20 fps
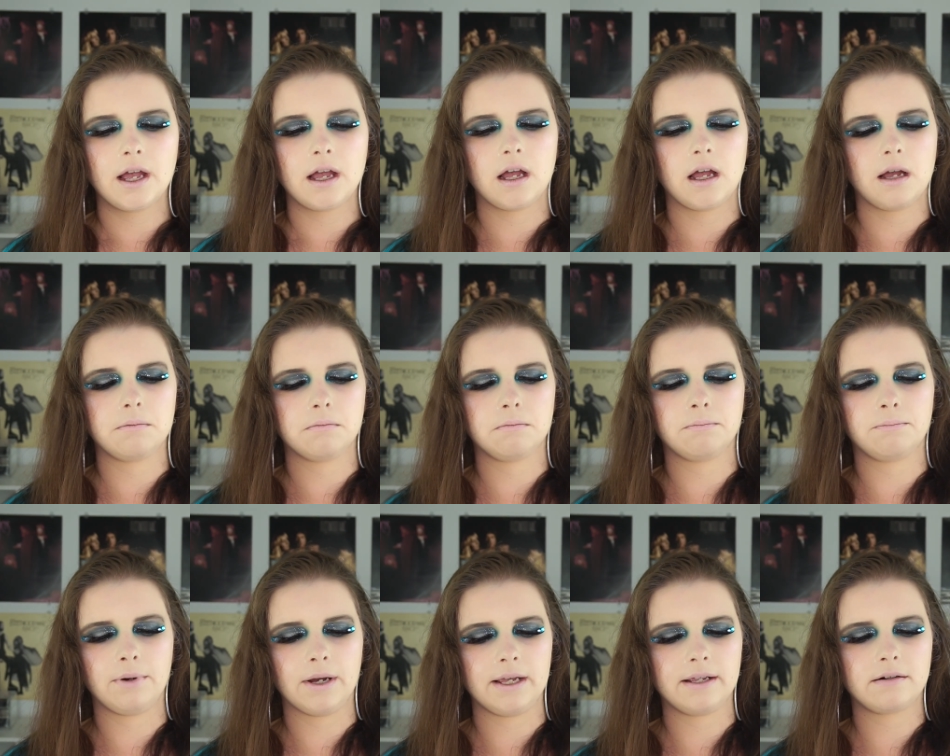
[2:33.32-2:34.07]

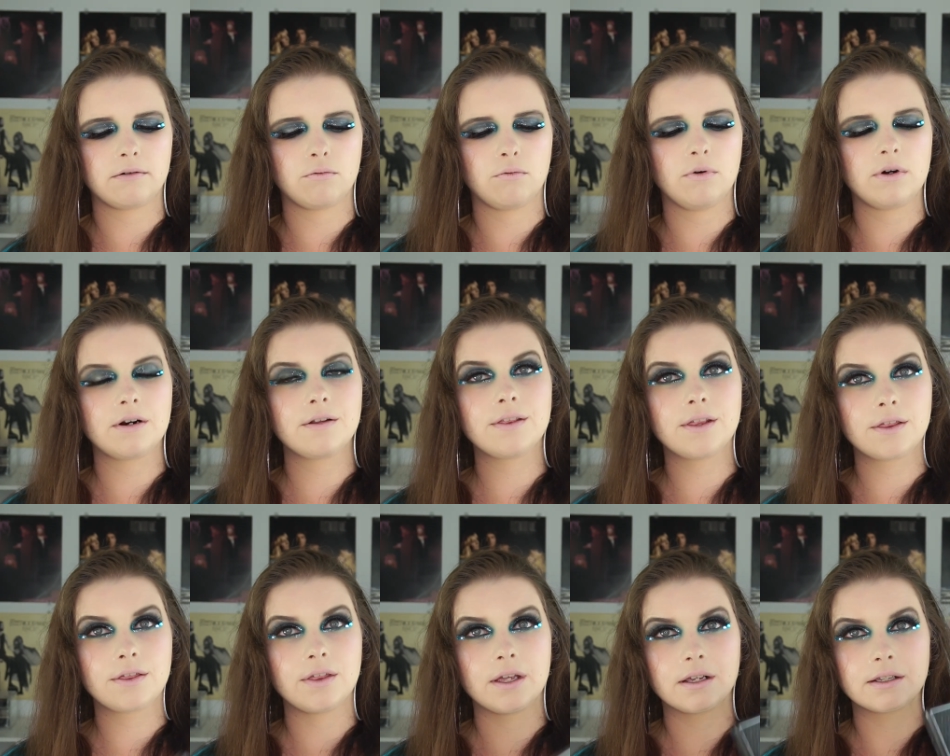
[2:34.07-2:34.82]
Um, but one of
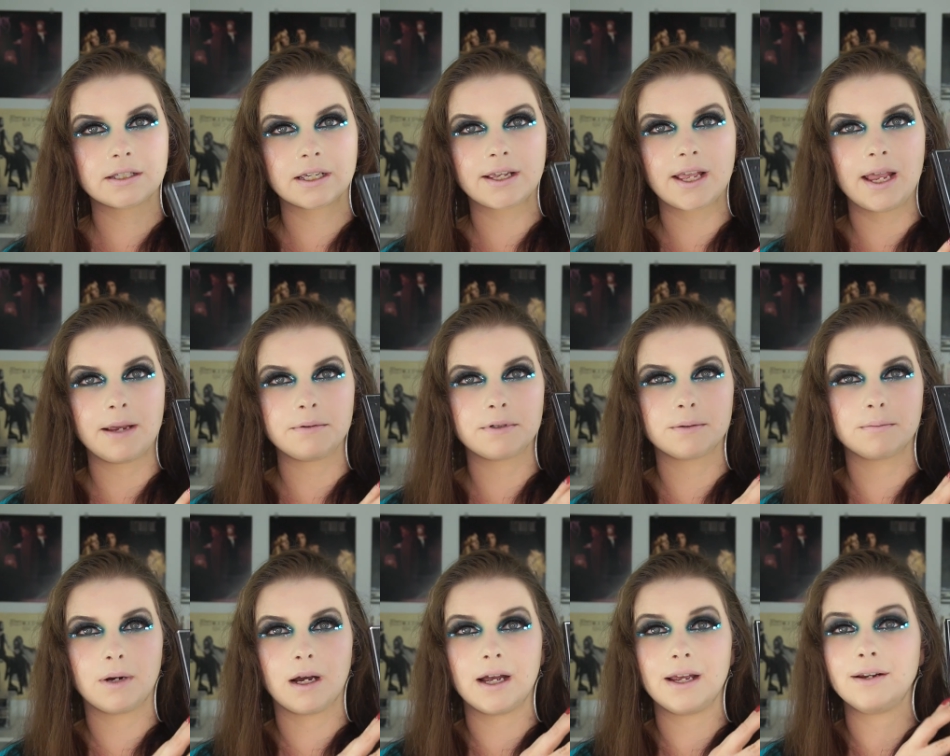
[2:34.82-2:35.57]
the things that came
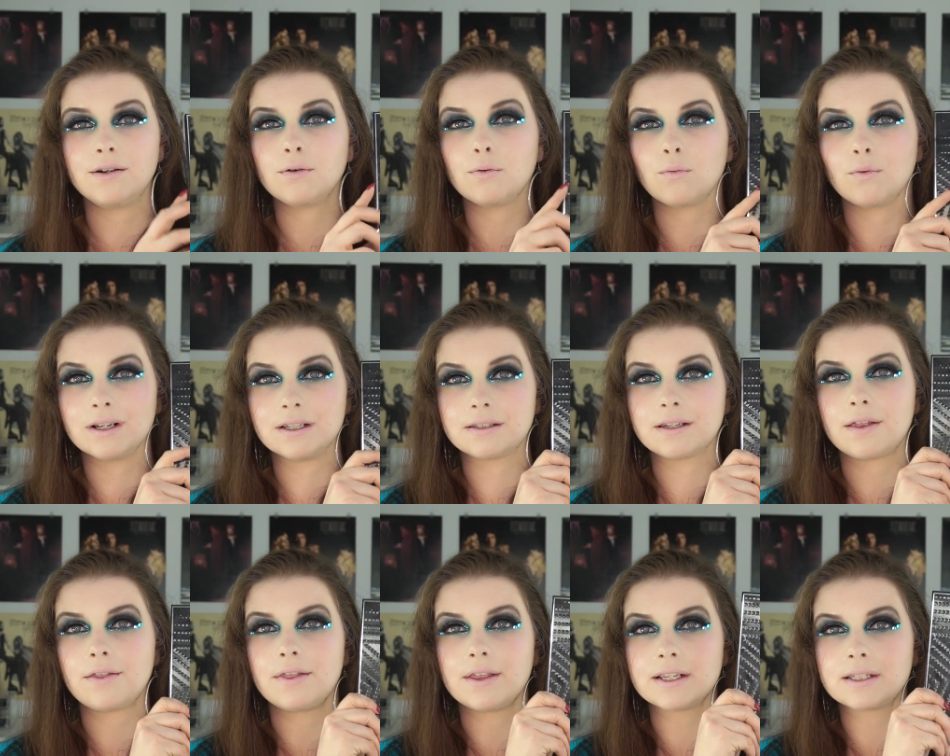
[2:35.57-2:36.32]
to mind
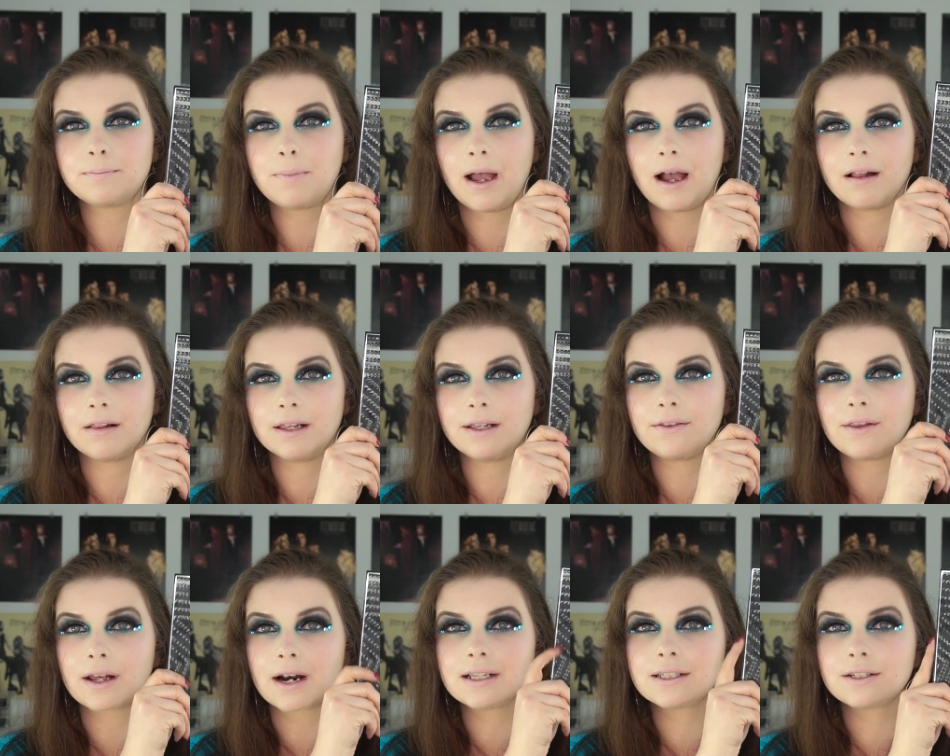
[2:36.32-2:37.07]
was this
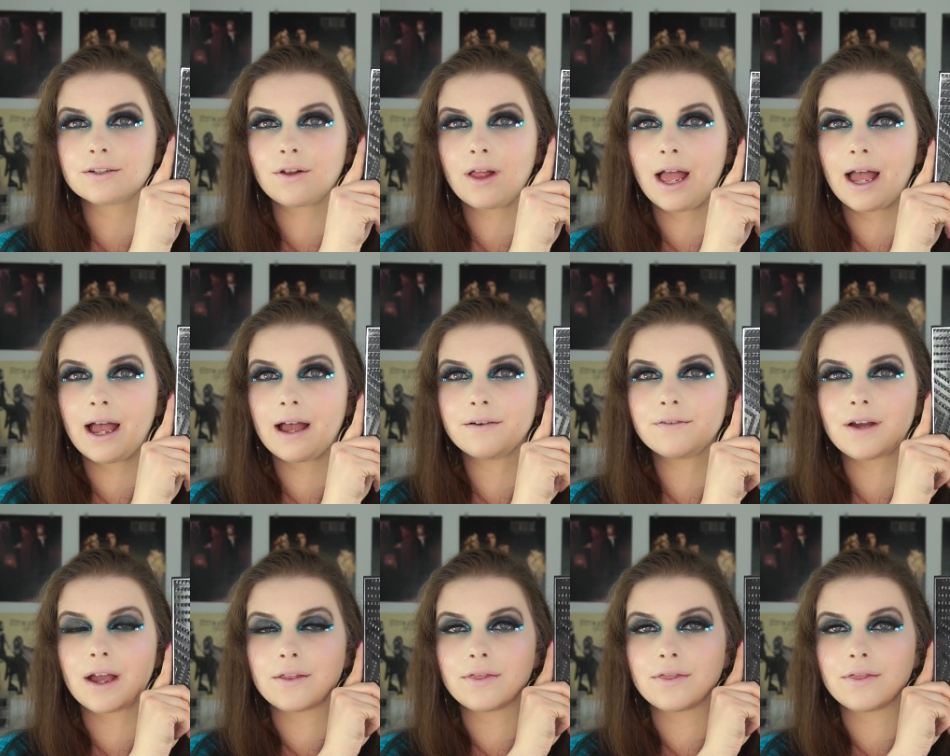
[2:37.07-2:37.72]
palette that I still have,